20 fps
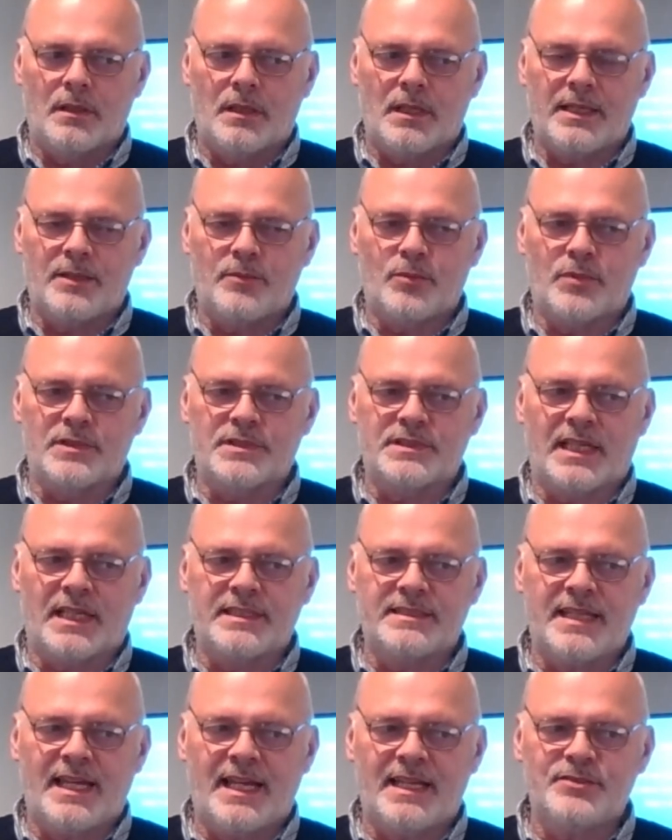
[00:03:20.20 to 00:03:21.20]
It was a
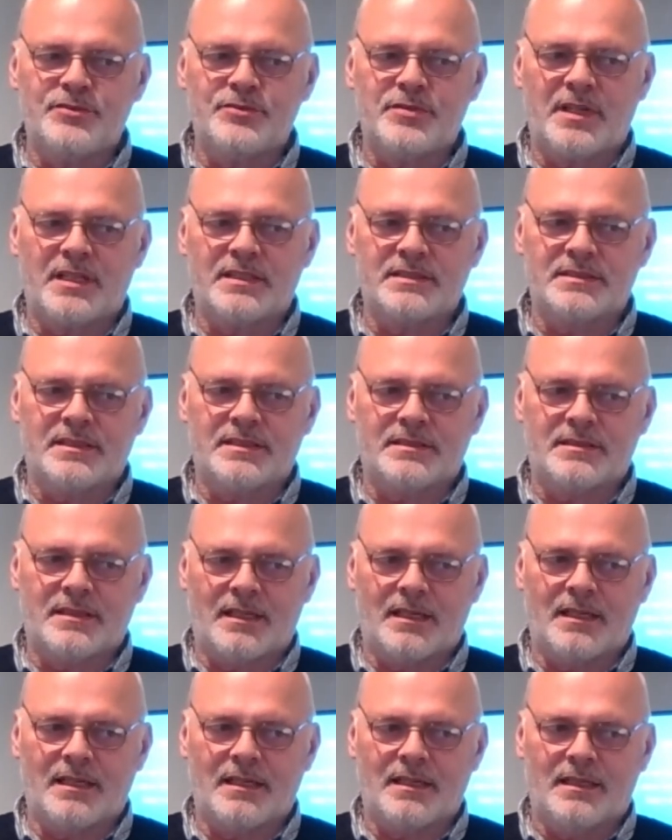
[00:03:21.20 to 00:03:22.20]
10
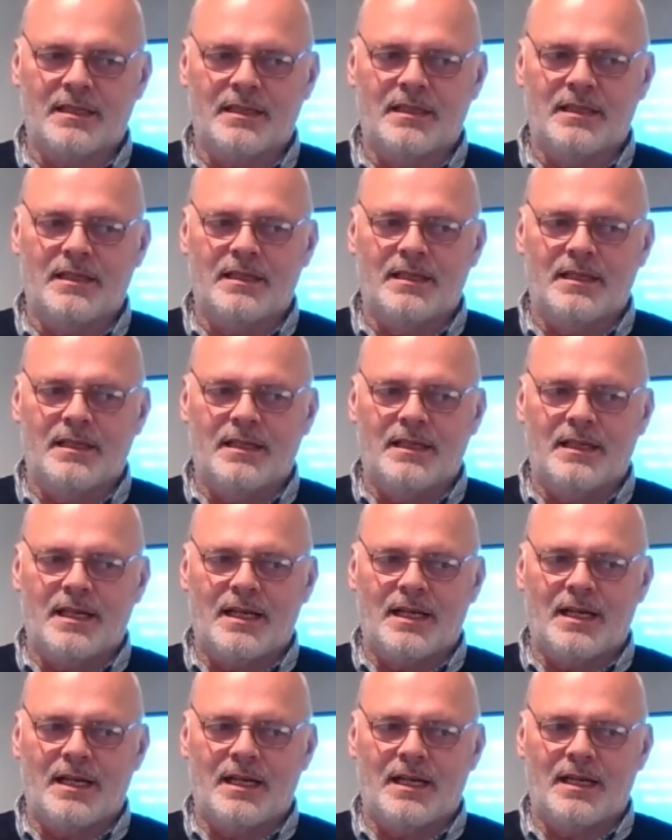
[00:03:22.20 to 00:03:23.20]
transistor
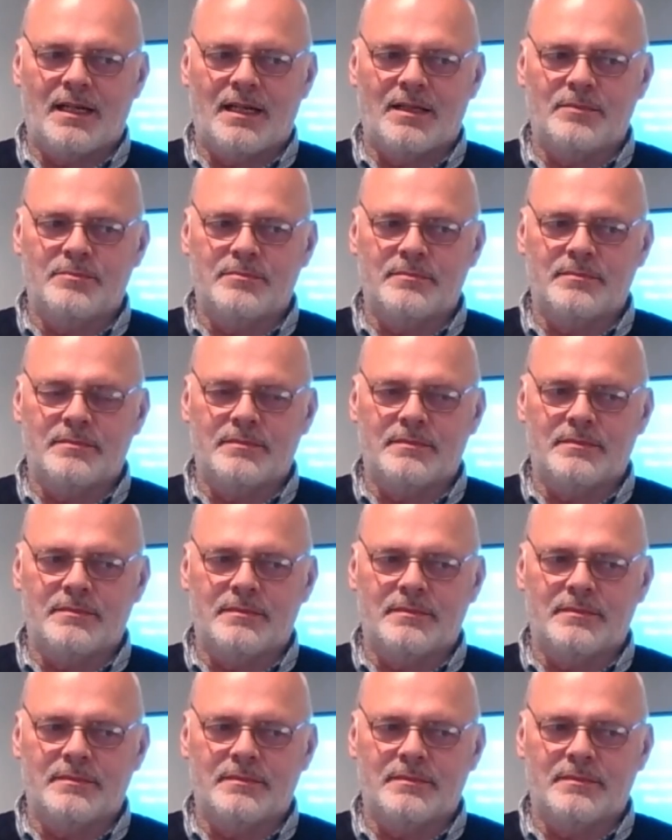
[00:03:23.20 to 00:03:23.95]
um,